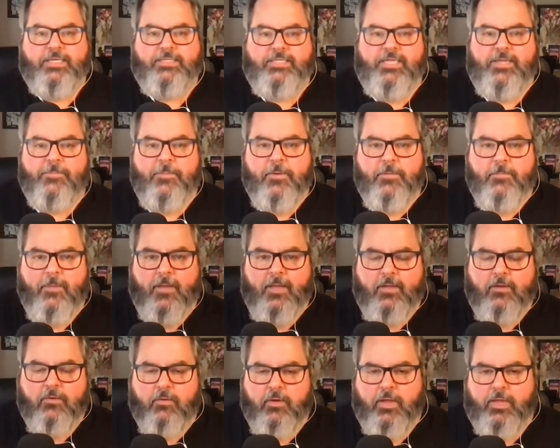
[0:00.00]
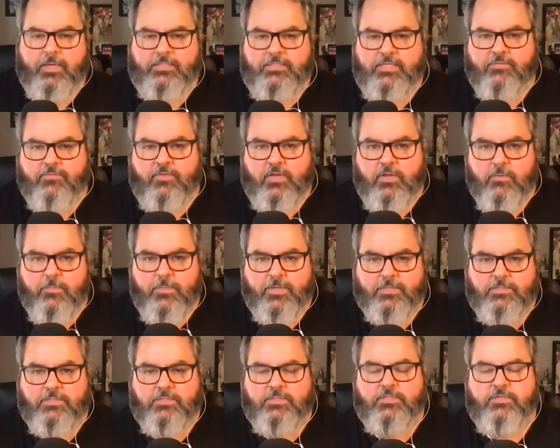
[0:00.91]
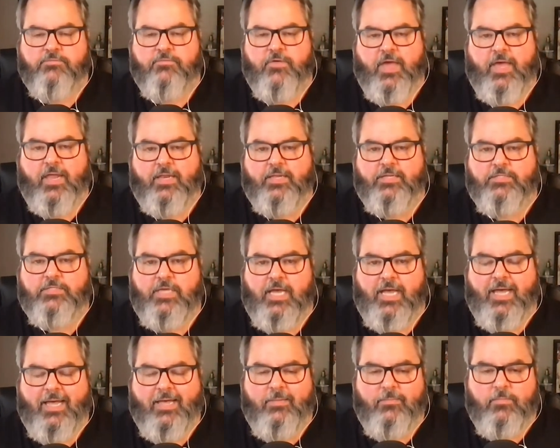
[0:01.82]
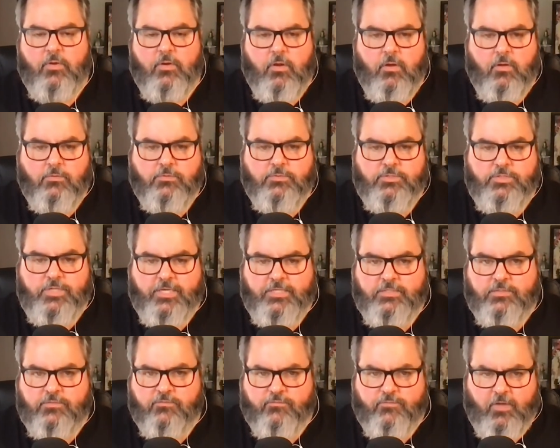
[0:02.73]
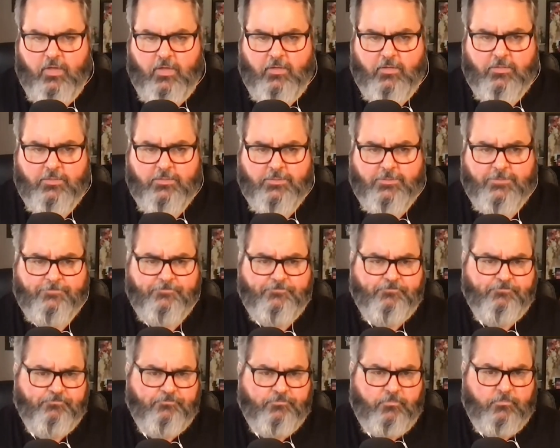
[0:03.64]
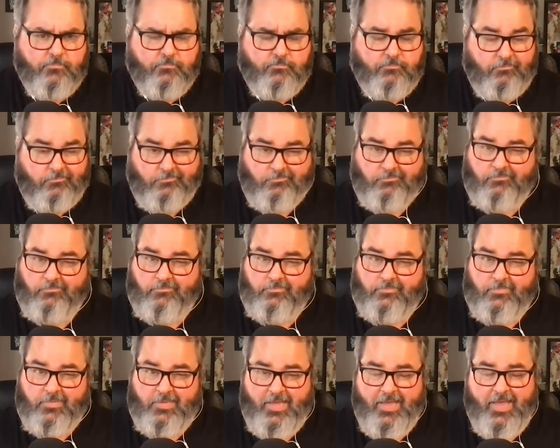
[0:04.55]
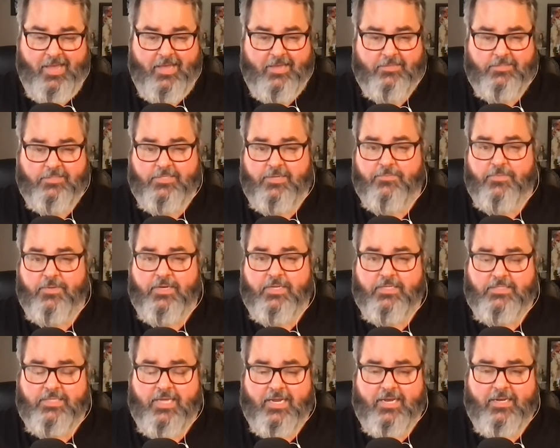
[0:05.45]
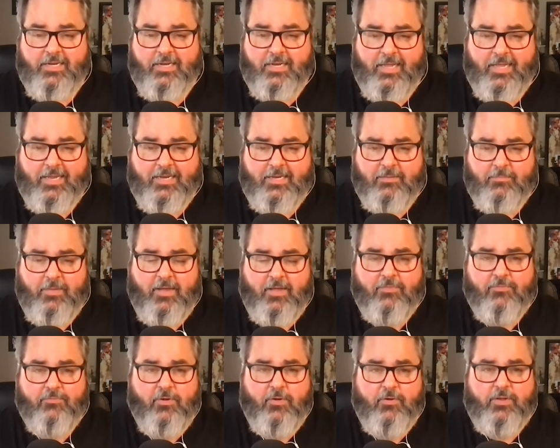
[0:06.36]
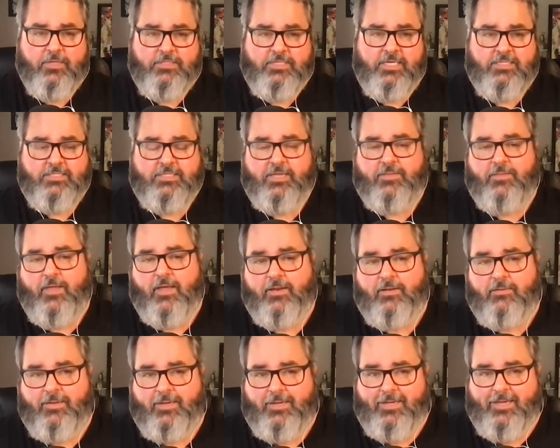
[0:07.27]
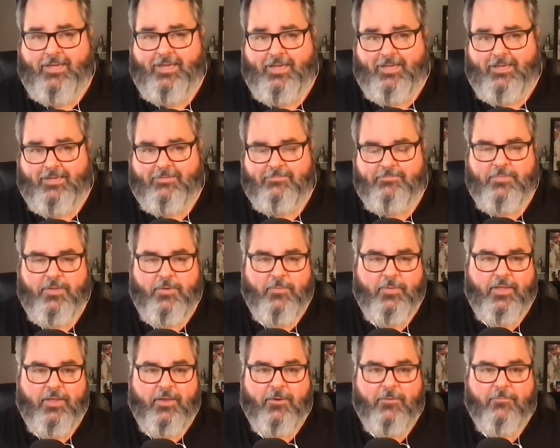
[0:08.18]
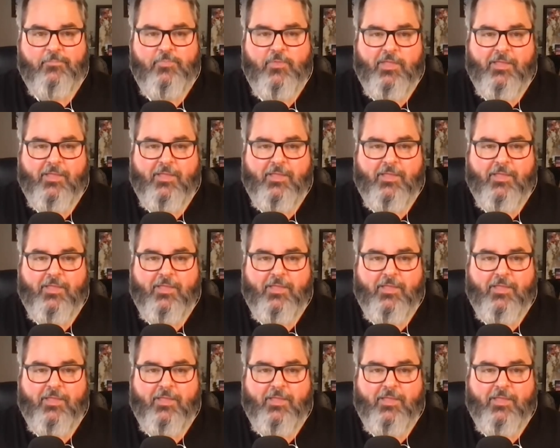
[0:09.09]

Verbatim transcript: Deeper, Make Creativity Your Business Advantage. I'm your host, Jason Falls, and something decided to land in my throat as I said that. Ha! Here we go.